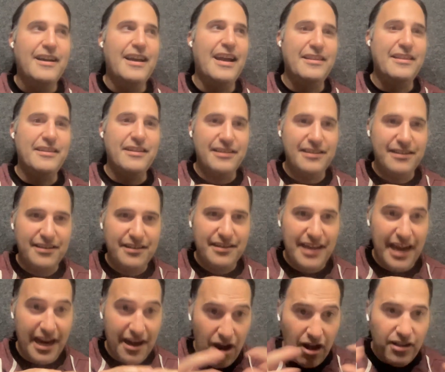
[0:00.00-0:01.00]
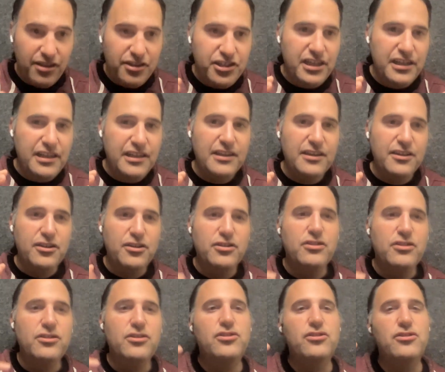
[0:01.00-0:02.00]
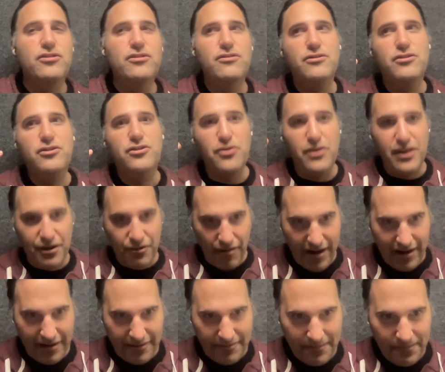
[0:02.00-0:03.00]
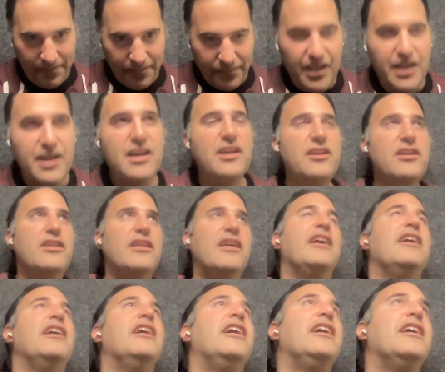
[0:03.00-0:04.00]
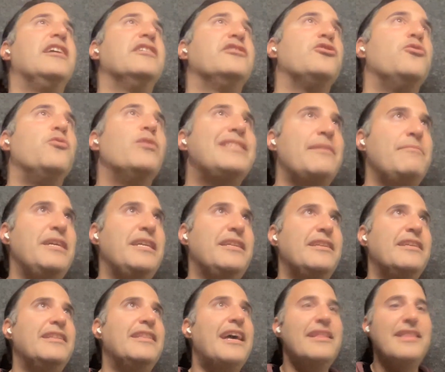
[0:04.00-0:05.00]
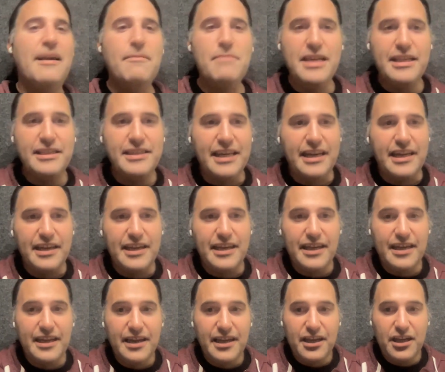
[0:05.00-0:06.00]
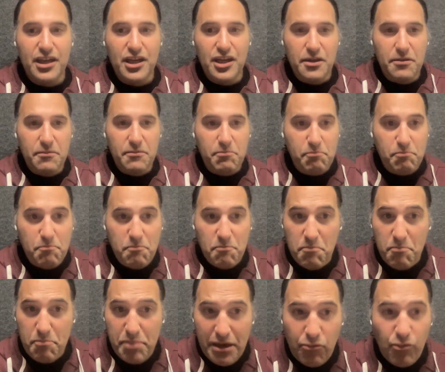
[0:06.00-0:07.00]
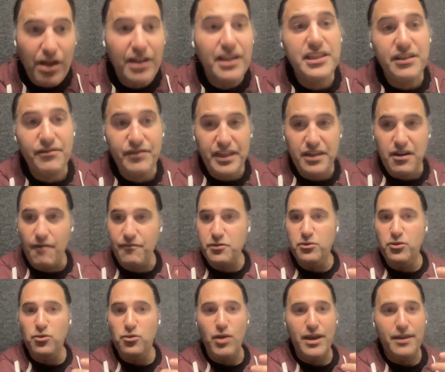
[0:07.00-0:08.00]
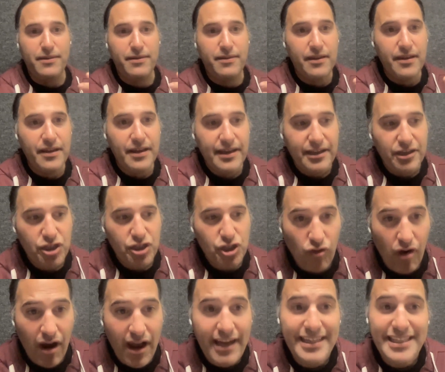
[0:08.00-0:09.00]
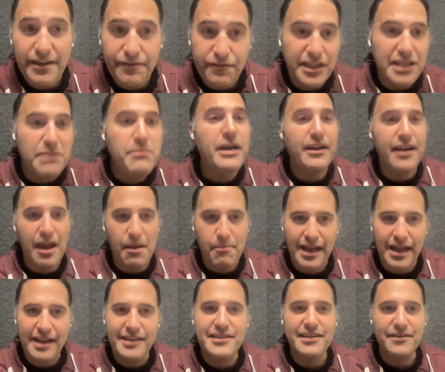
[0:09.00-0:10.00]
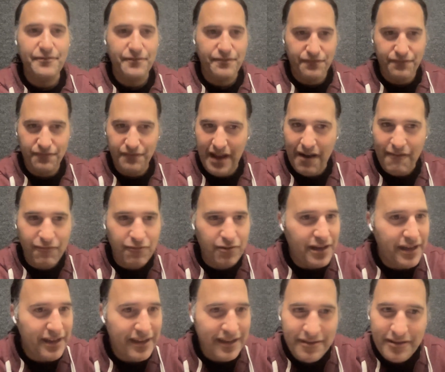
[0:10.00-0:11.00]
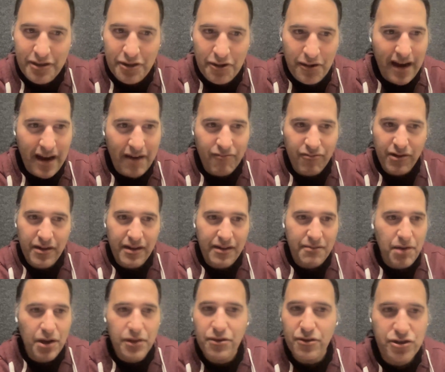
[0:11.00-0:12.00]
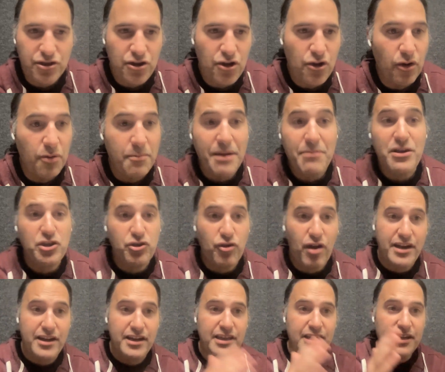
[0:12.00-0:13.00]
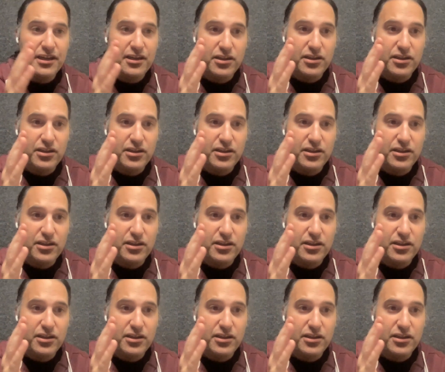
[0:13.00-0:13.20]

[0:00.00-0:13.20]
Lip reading: and the technology to iterate. So what does that mean? That means like be relatively comfortable with trying different email campaigns every month or so, or maybe try to